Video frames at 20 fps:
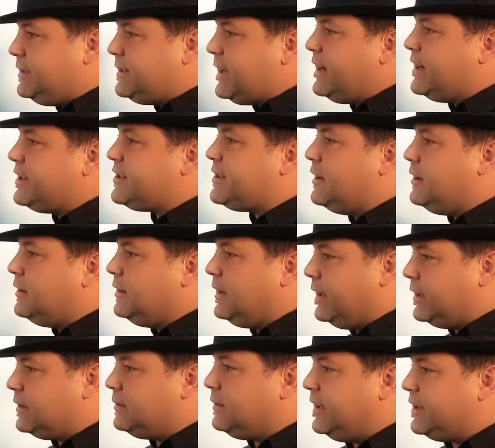a, data center
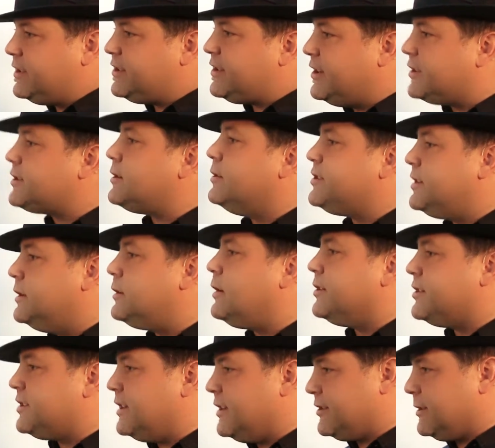like like Cisco's
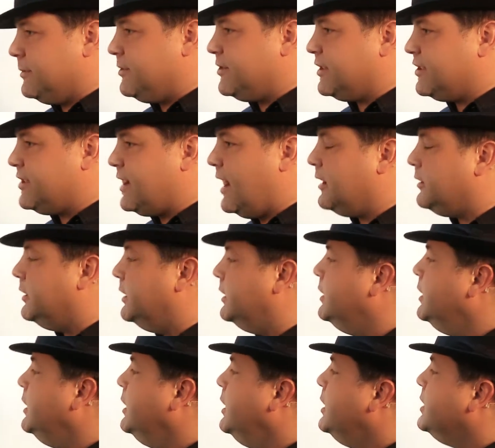ecosystems, exactly.